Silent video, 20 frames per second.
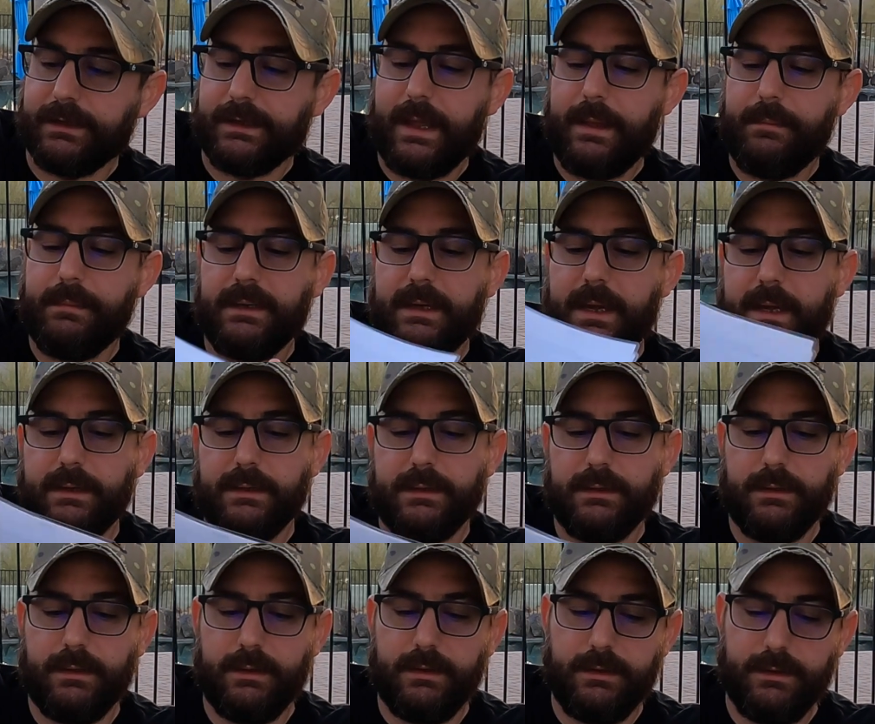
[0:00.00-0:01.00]

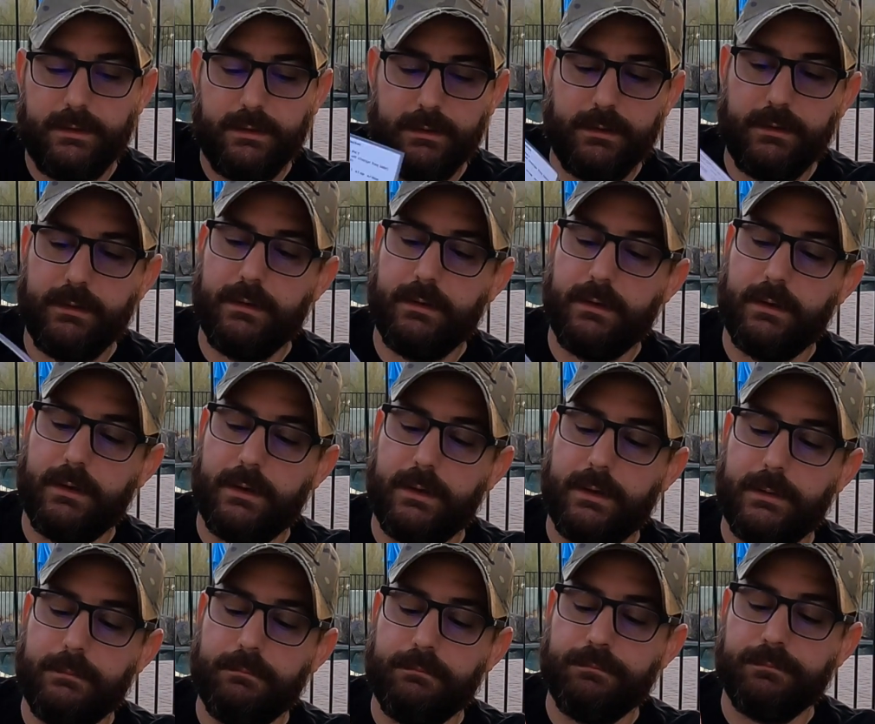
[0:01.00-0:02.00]
laminated
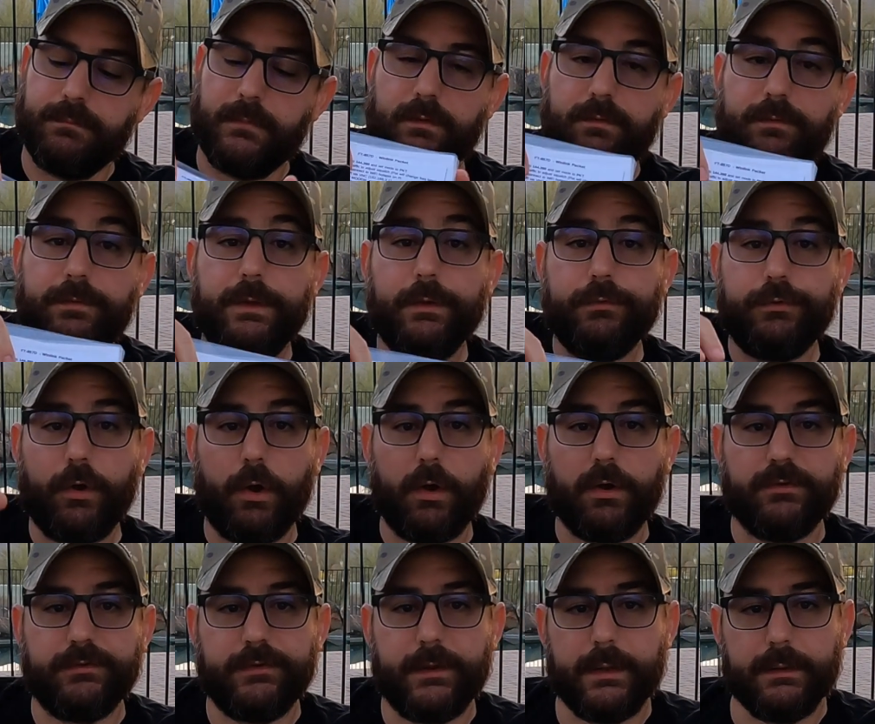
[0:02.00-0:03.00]
um, field
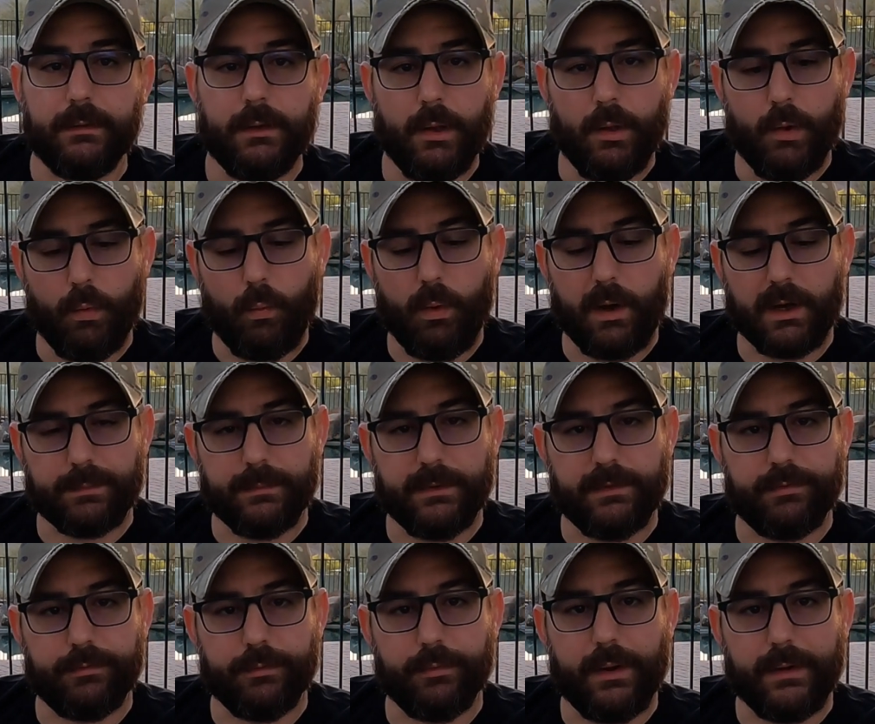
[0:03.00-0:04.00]
cards that walk me
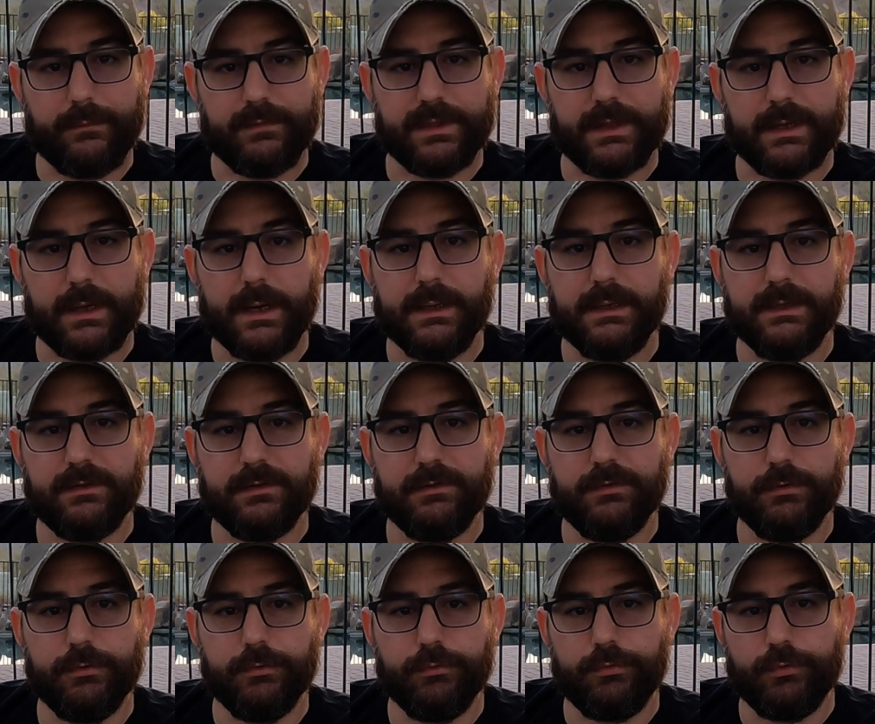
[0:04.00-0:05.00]
through everything I need to
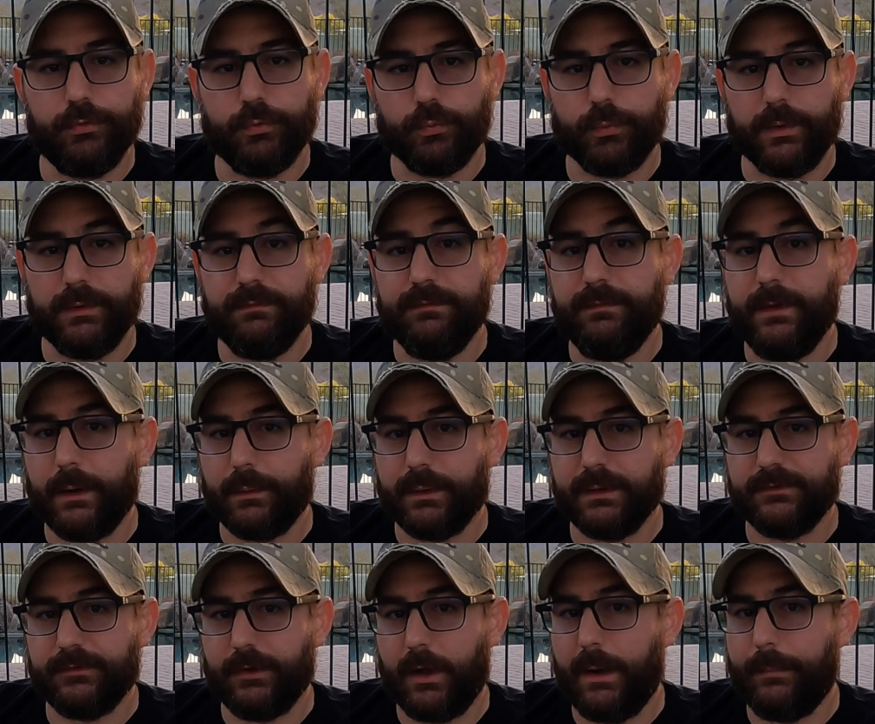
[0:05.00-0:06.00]
do to run
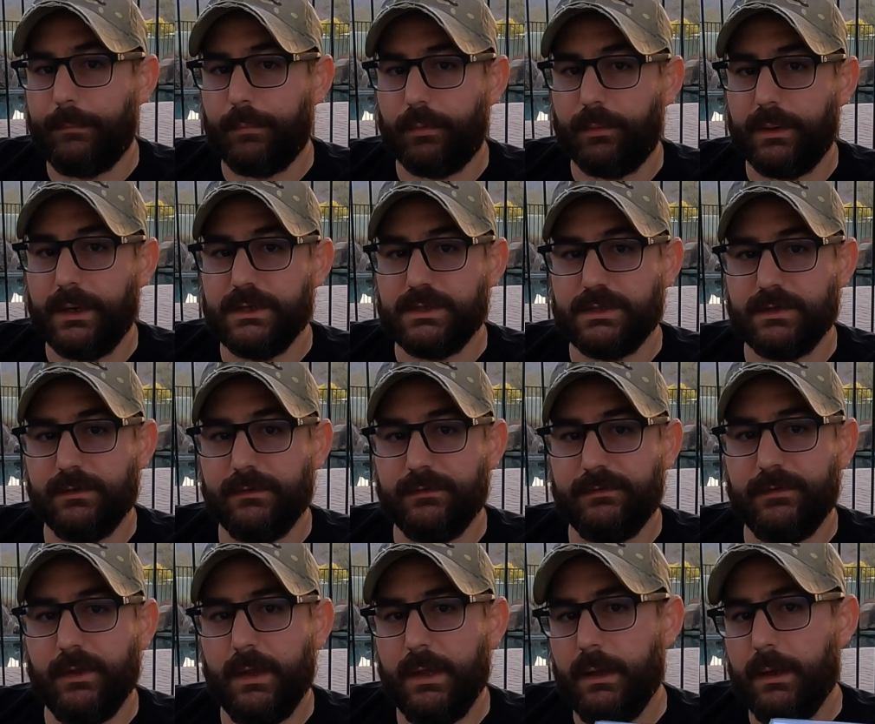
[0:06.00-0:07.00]
various
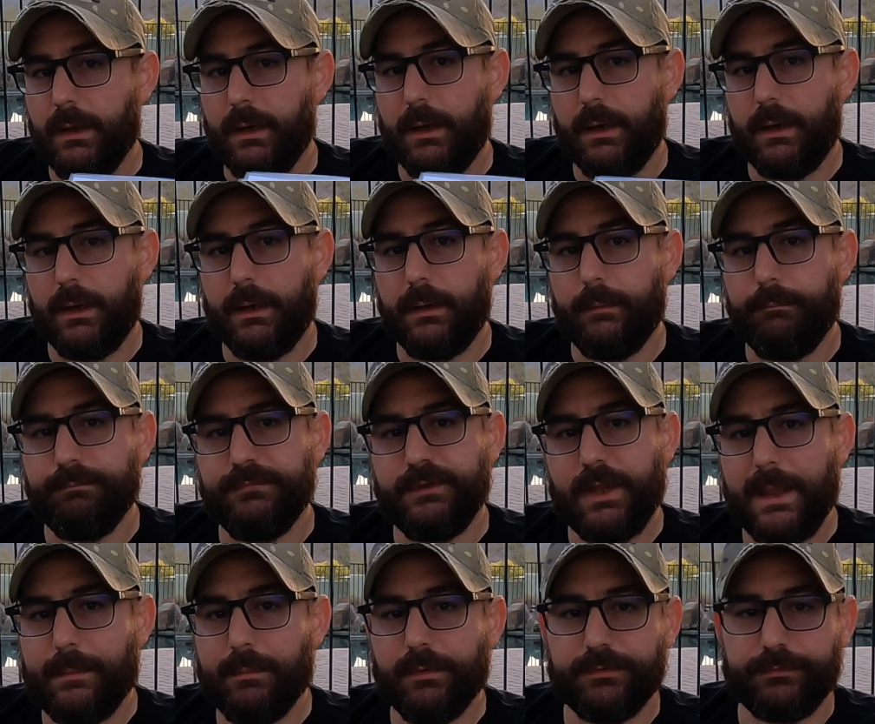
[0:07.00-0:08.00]
operations, uh,
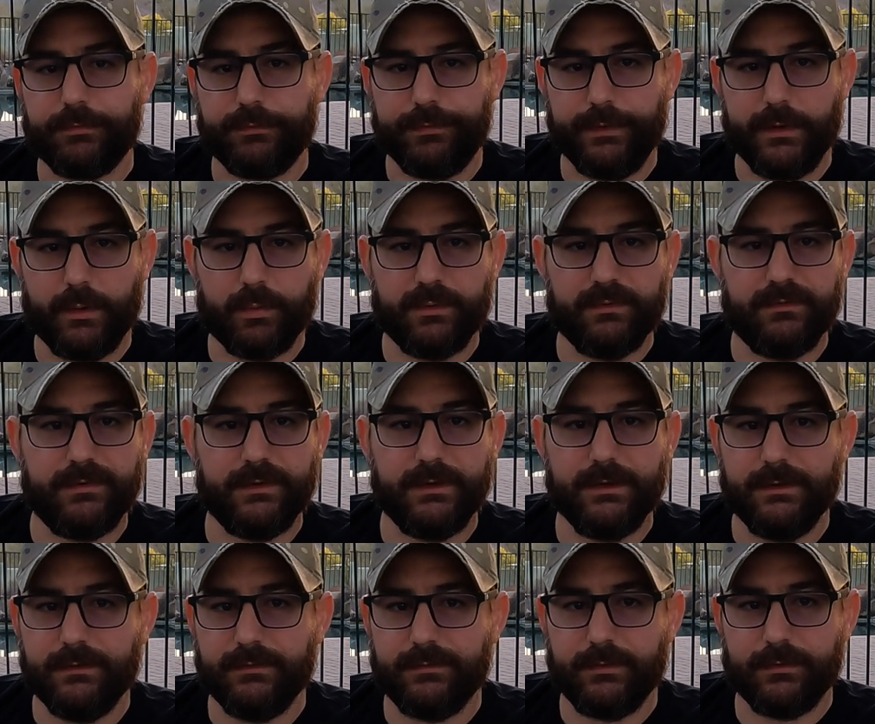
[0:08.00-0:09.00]
tables for
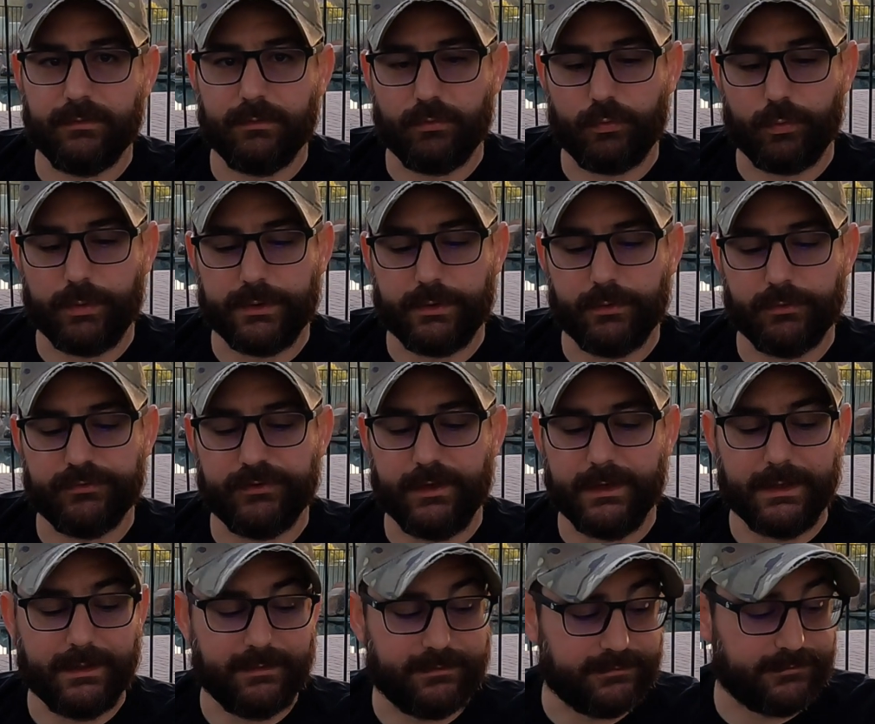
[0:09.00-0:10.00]
frequencies, critical
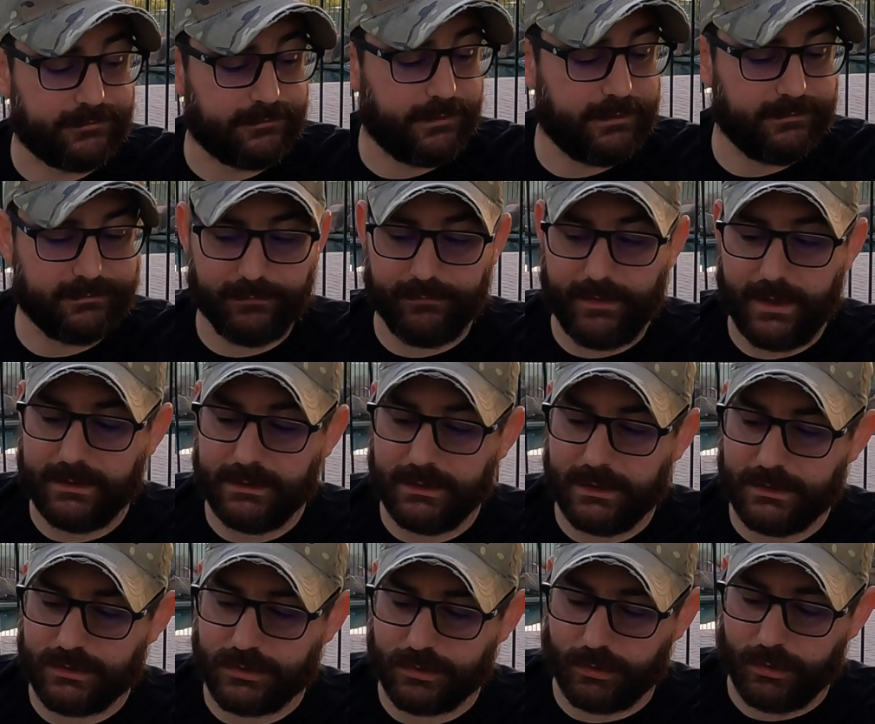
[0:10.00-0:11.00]
settings, things of that
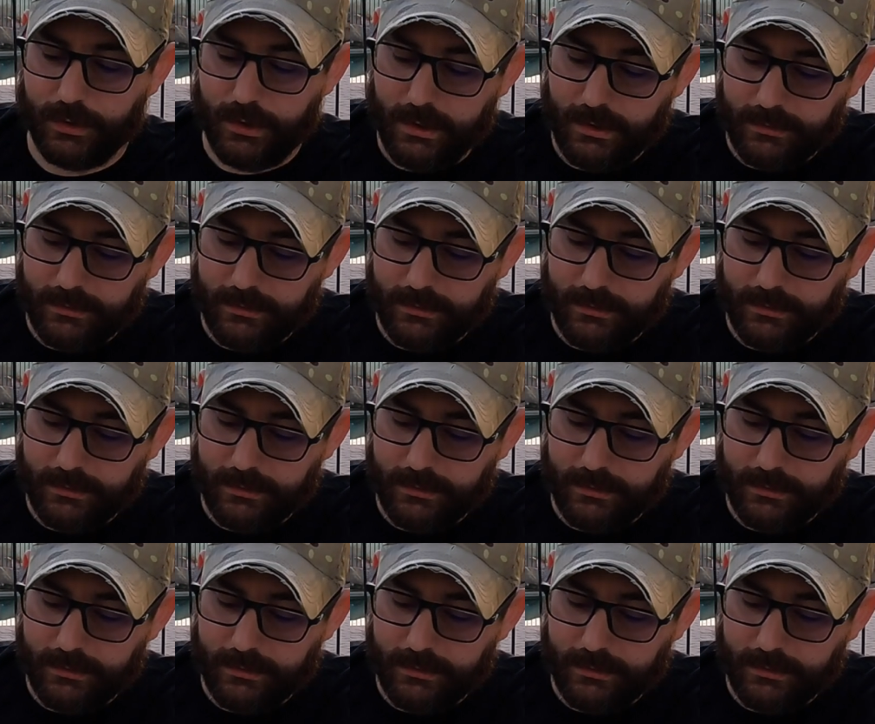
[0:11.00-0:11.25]
nature.